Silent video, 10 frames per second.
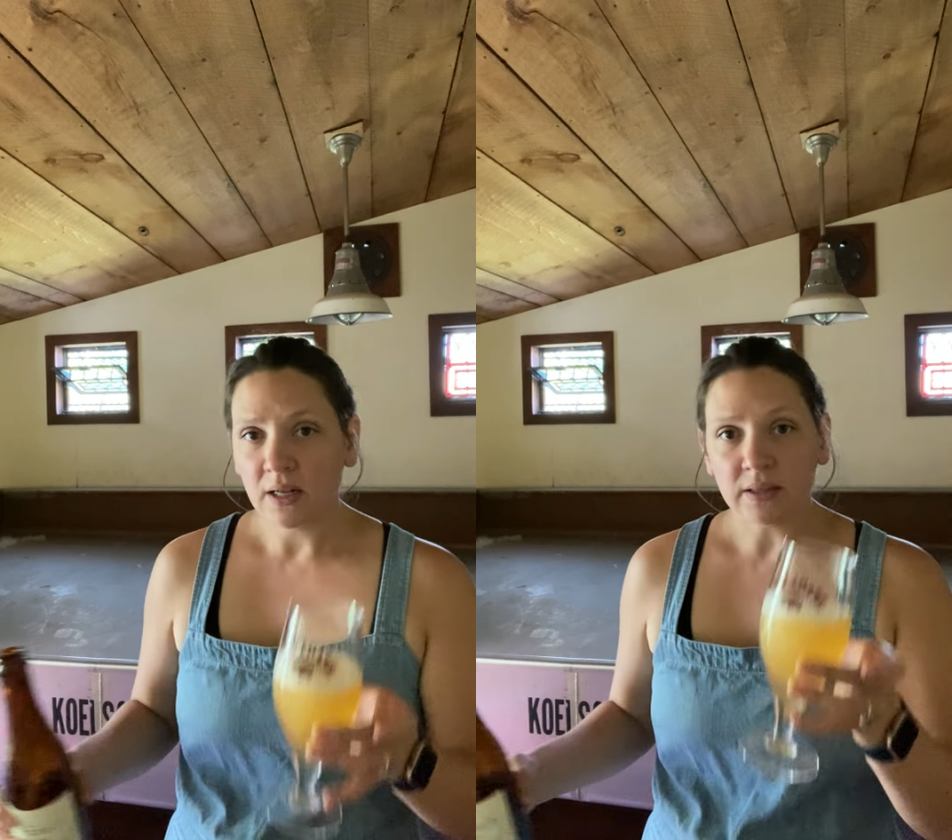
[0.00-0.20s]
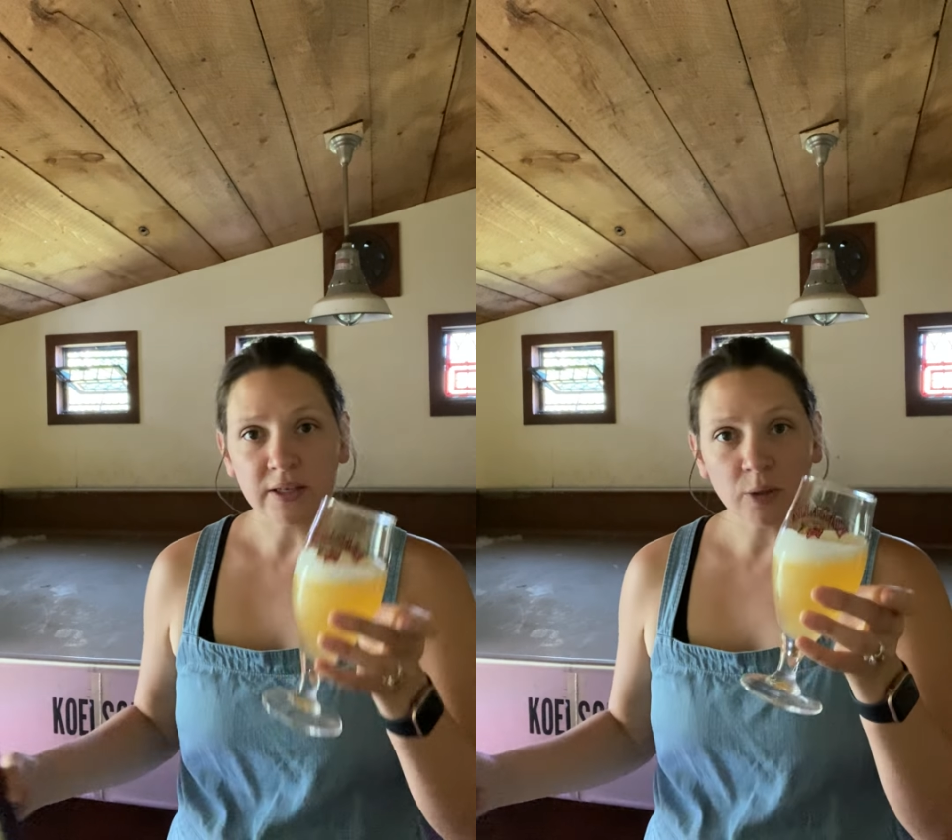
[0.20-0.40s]

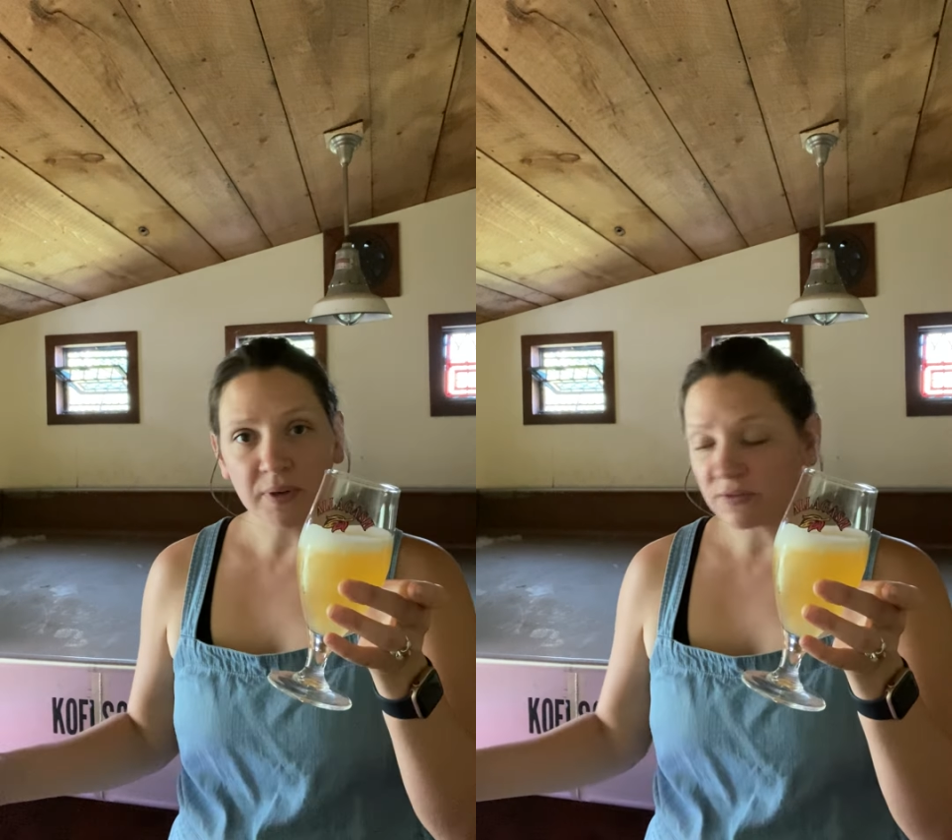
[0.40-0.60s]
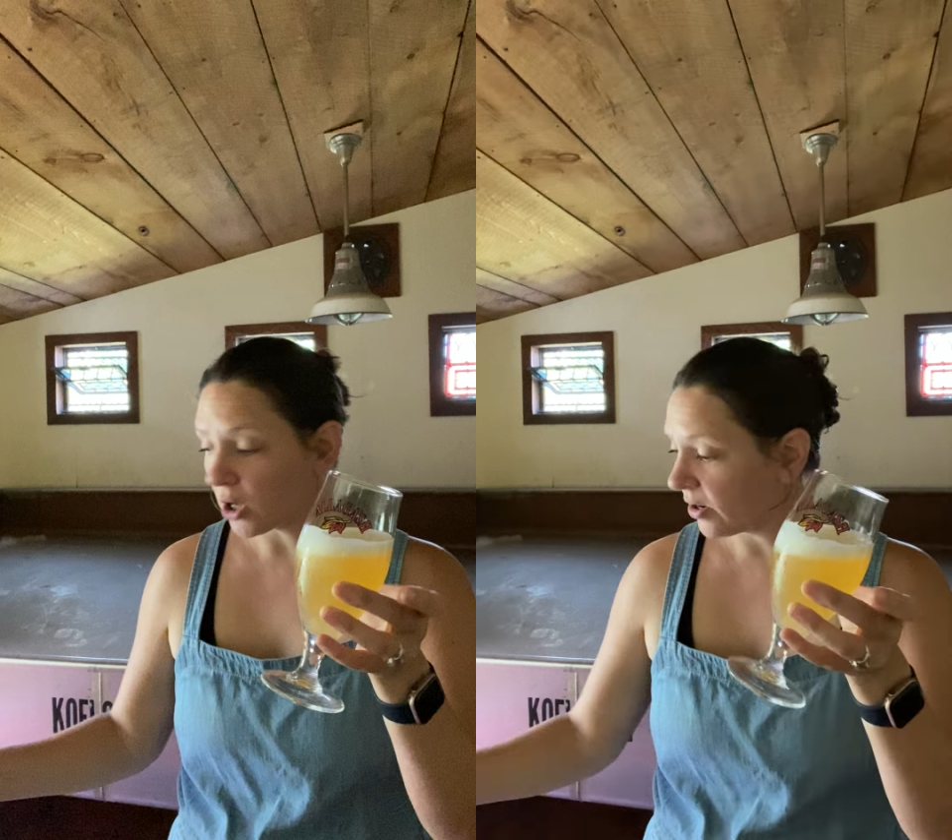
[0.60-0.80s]
A little
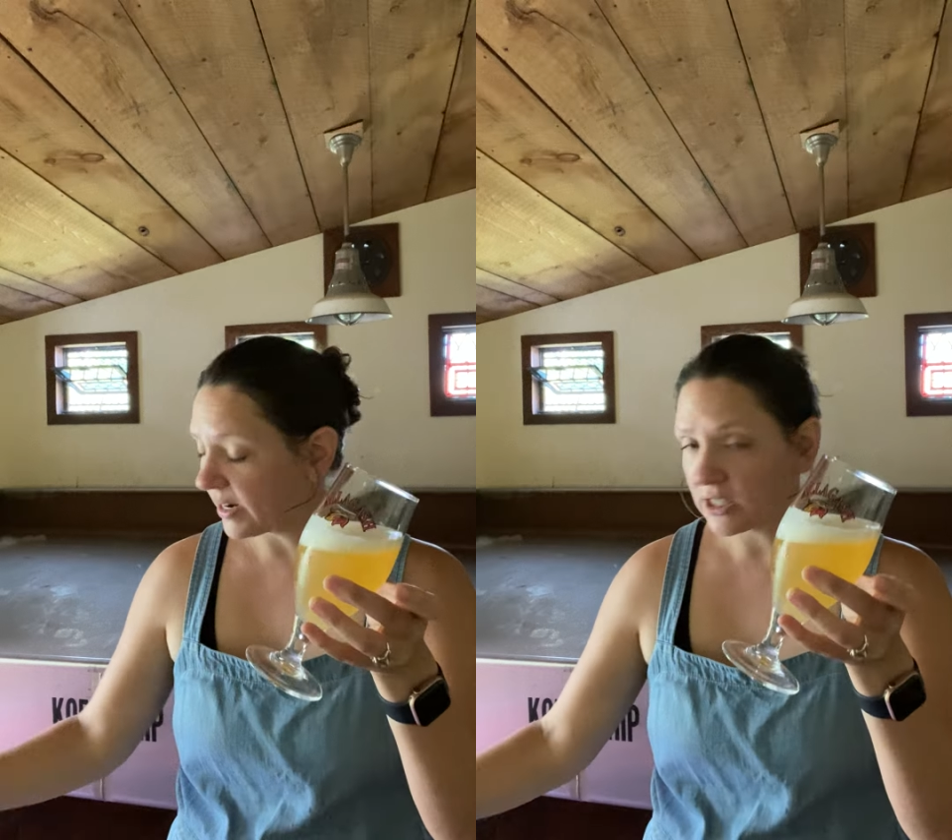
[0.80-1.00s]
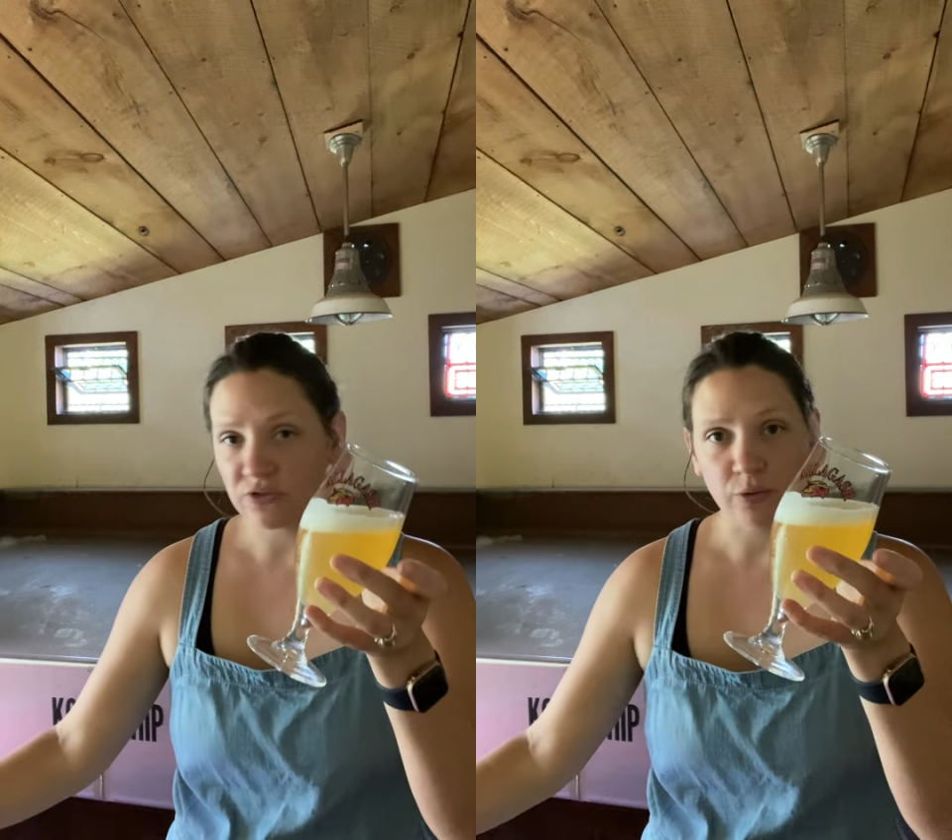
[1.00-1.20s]
bit of
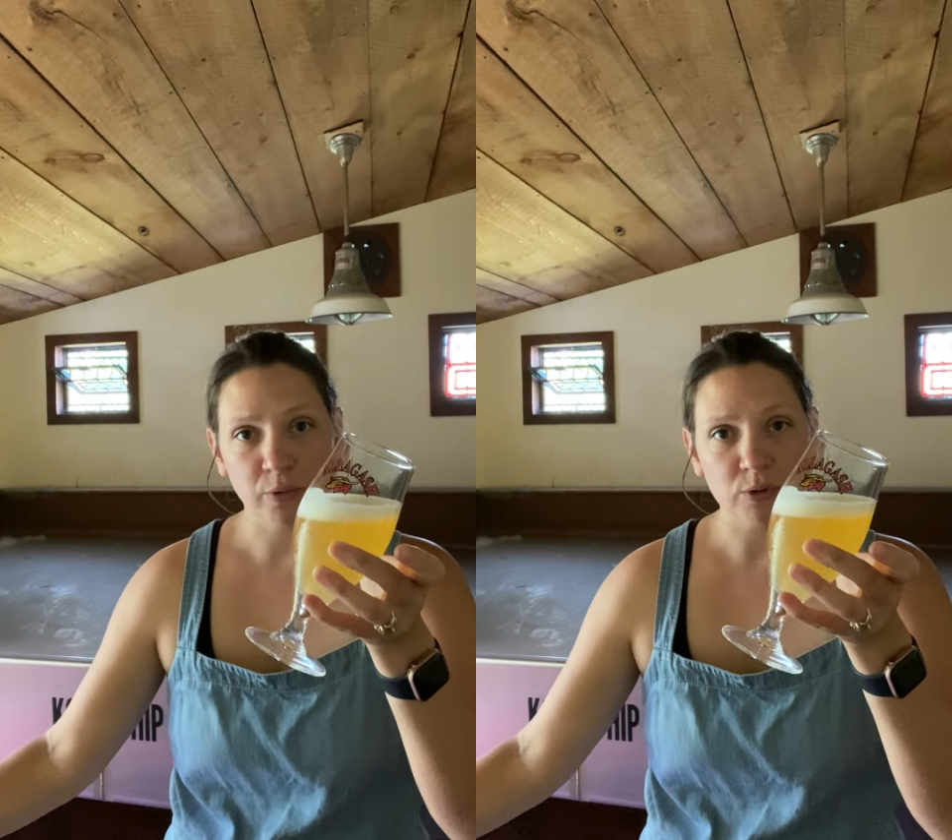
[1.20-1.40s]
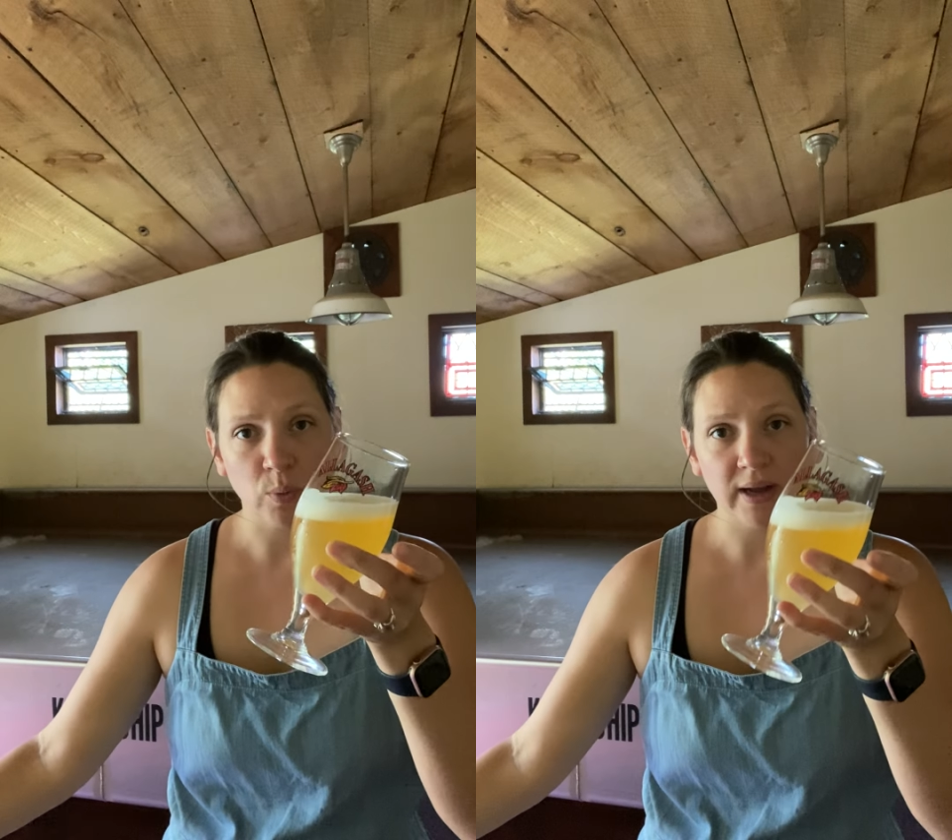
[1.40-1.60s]
tartness from those